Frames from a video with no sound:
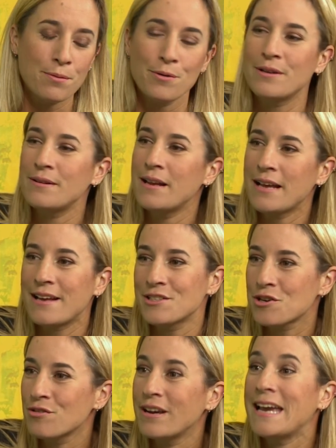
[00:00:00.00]
on board and
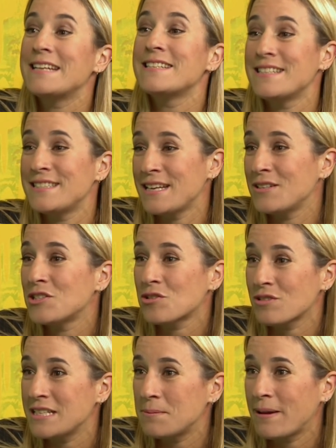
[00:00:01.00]
has created a
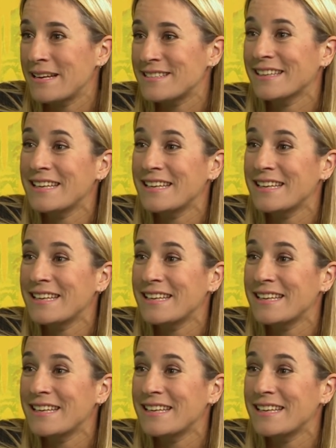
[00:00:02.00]
sensory space